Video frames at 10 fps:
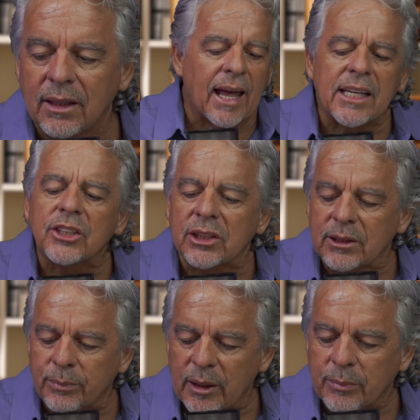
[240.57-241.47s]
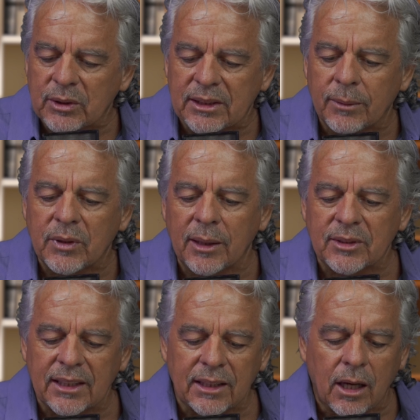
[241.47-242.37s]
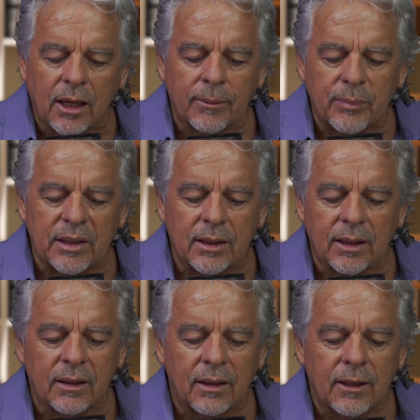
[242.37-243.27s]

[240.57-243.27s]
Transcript: Anxious people sometimes get caught up in a